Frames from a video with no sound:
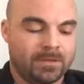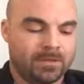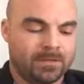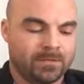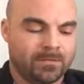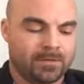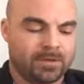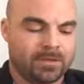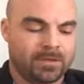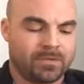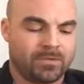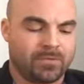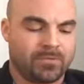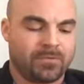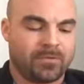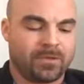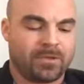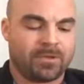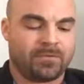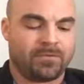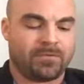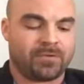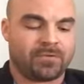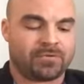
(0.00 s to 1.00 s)
Well, you would
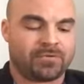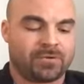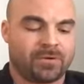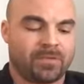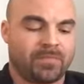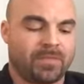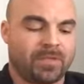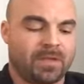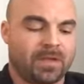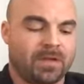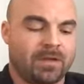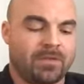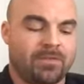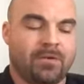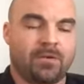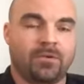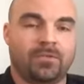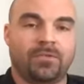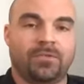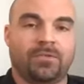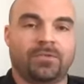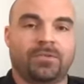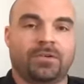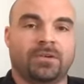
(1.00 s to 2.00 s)
think for Trump to have all
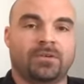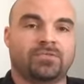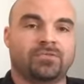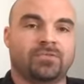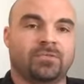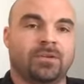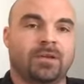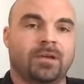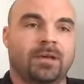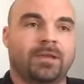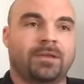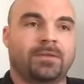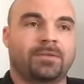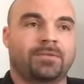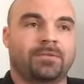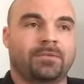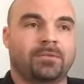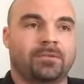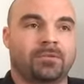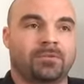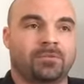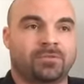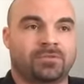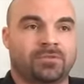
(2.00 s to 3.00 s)
these extra likes,
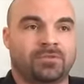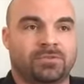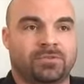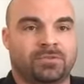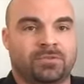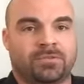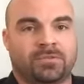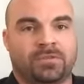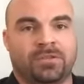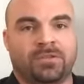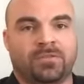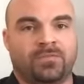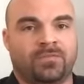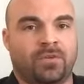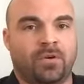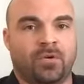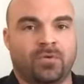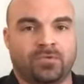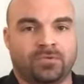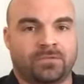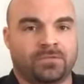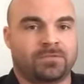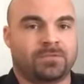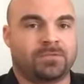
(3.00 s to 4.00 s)
just as his
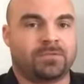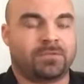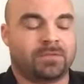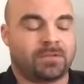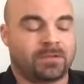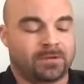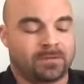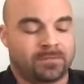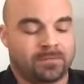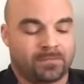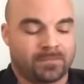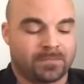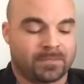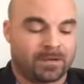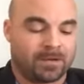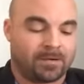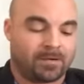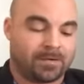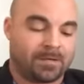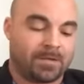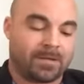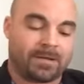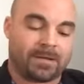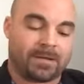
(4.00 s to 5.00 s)
voters that are
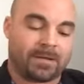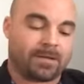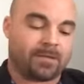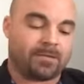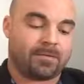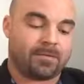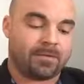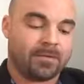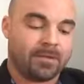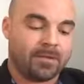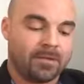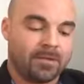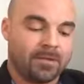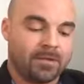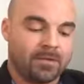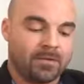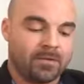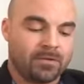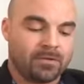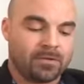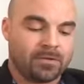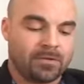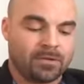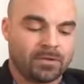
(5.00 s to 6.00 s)
getting out,
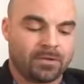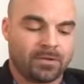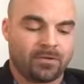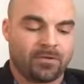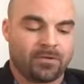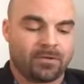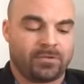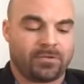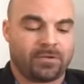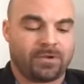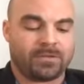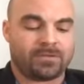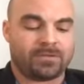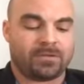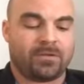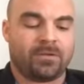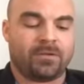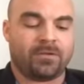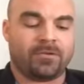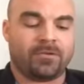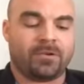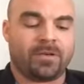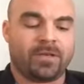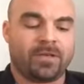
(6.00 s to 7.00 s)
he only raised
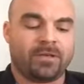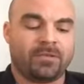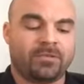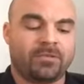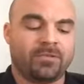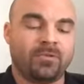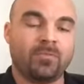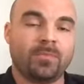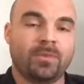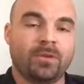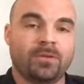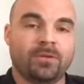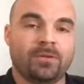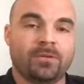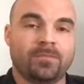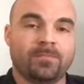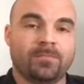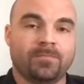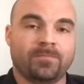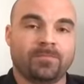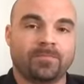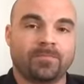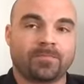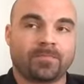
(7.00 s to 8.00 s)
$182 million.
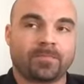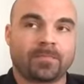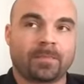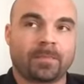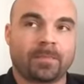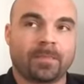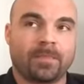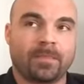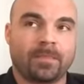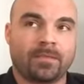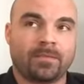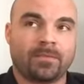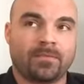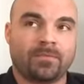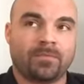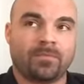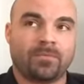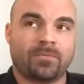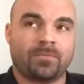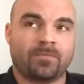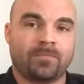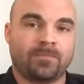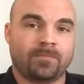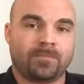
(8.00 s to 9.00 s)

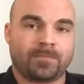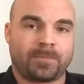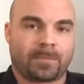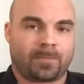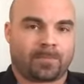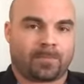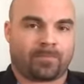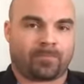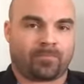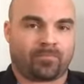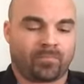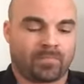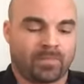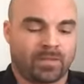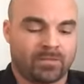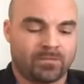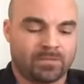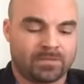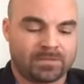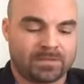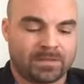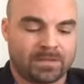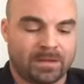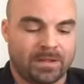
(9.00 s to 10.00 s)
So, what
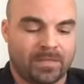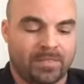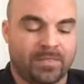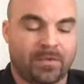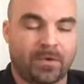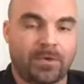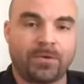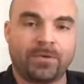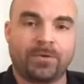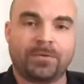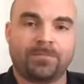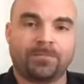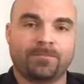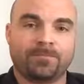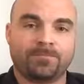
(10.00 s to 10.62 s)
is that, a third?